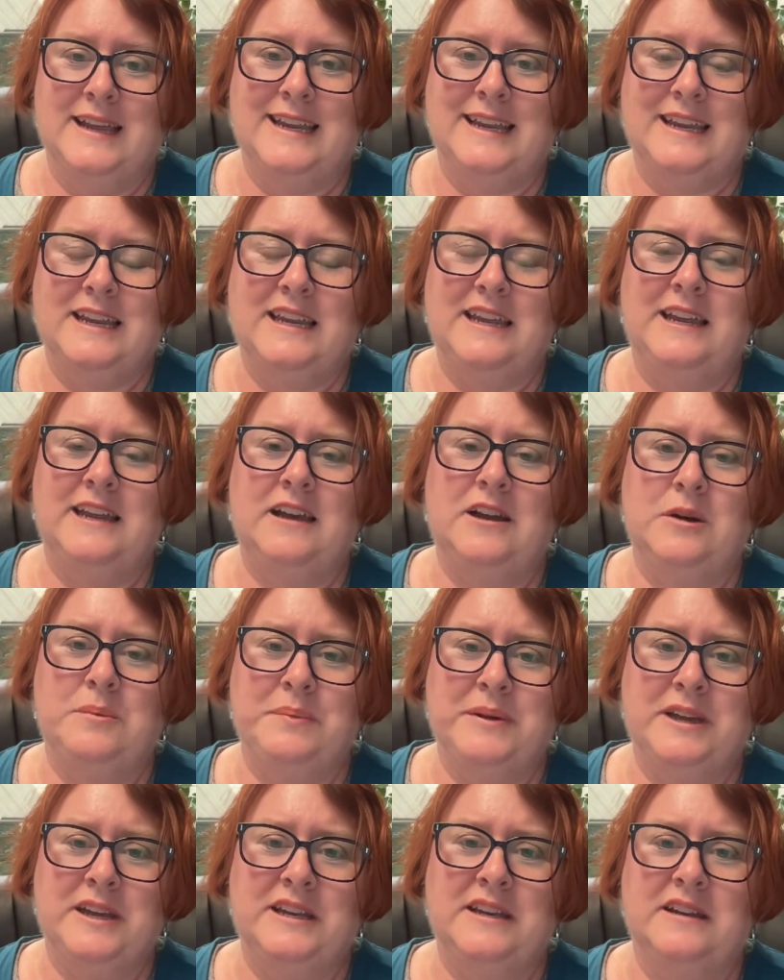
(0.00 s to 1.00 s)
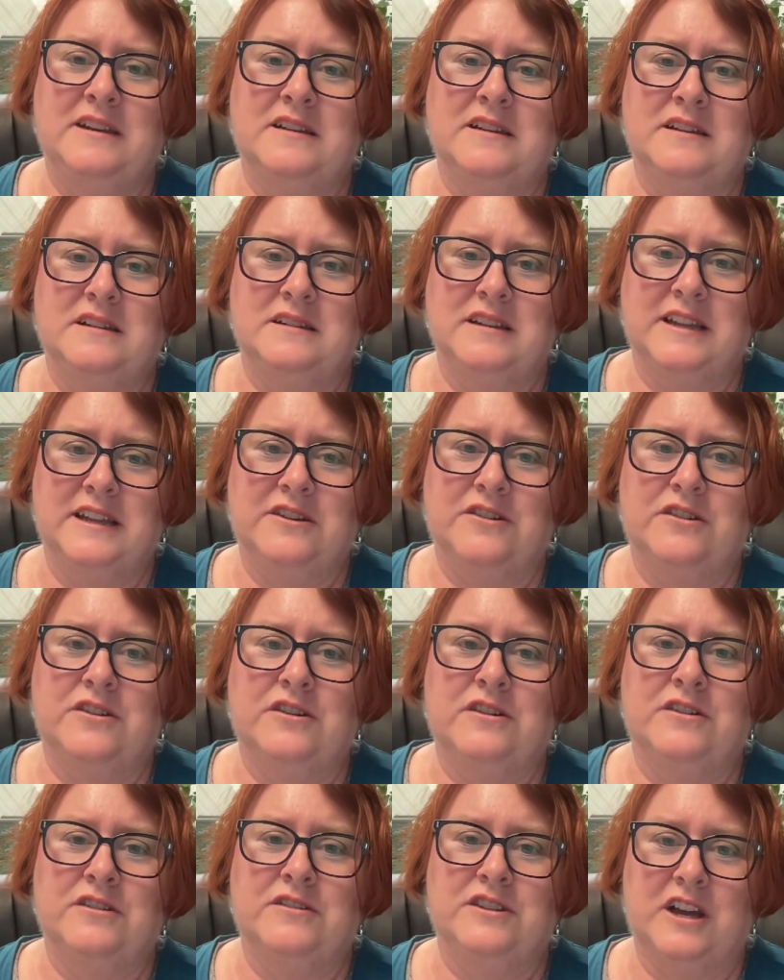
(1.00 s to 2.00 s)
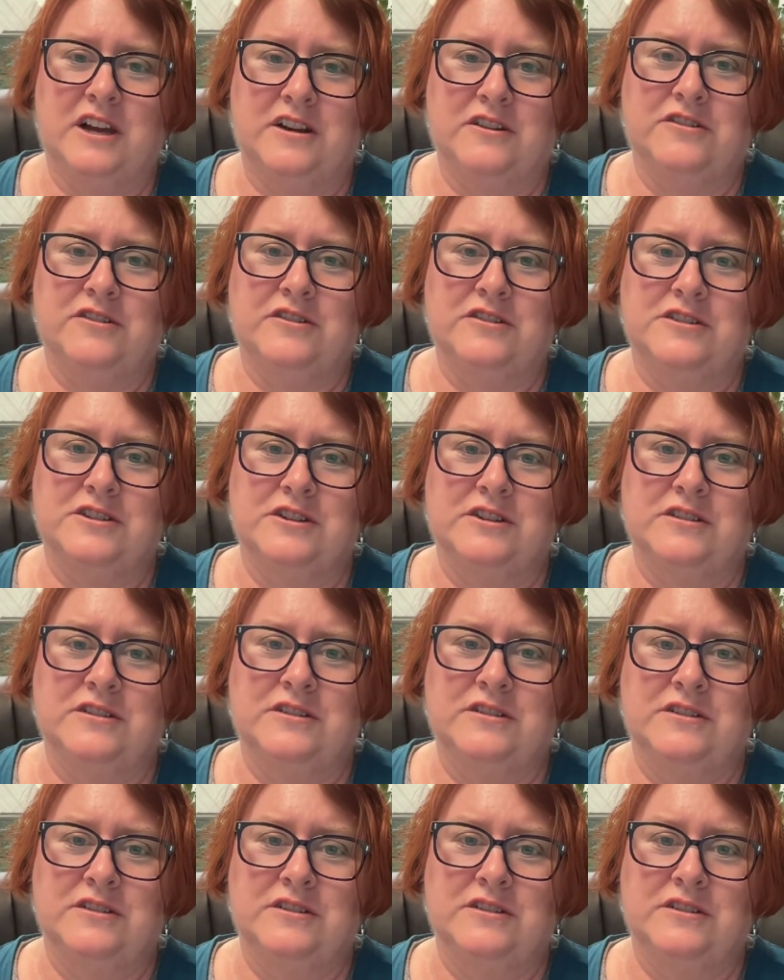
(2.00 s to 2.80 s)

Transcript: key opinion leader doctors